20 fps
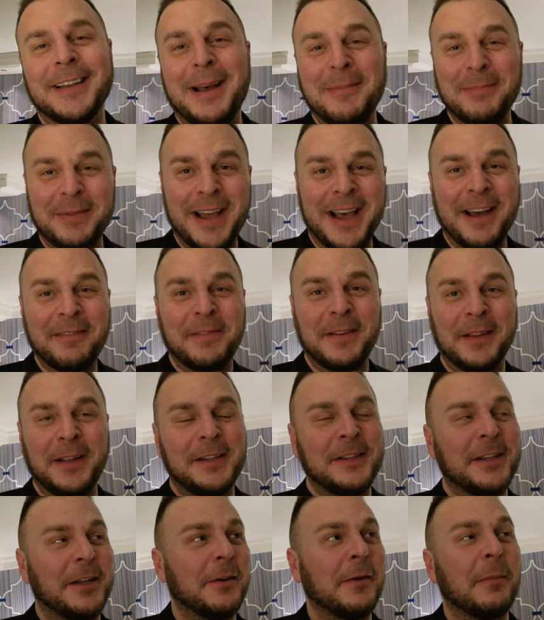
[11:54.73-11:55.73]
I'm not
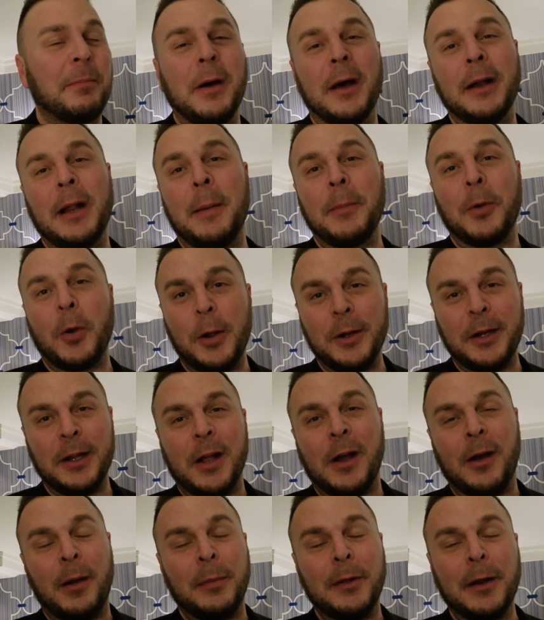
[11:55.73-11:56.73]
feeling dinner, but I'm going to
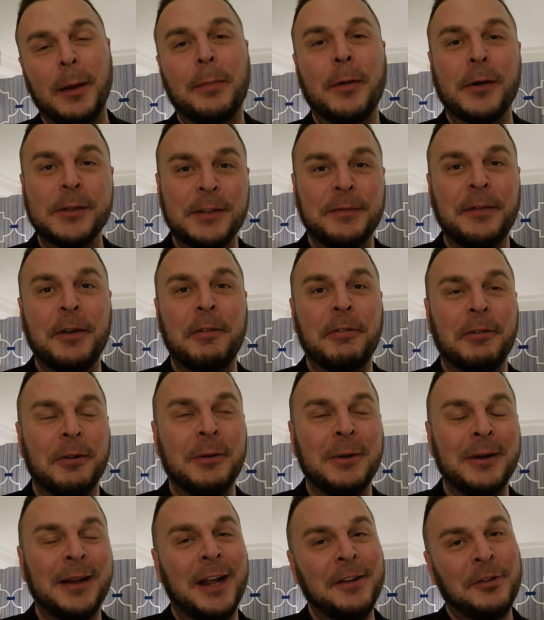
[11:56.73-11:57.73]
go. I'm going to persevere
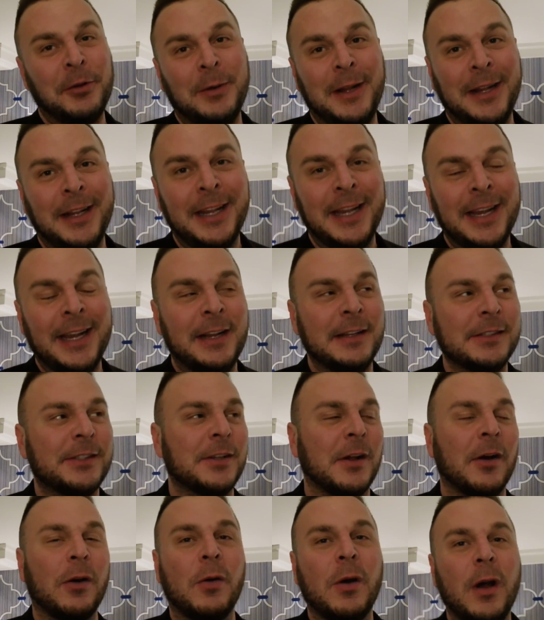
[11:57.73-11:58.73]
through it. I do need to eat,
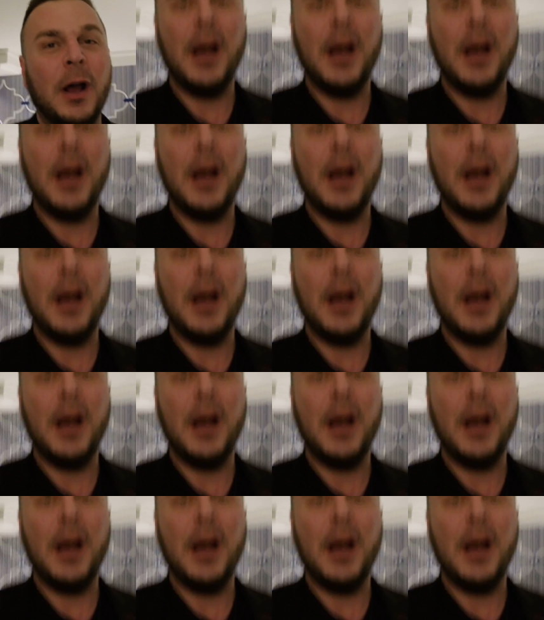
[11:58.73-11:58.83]
so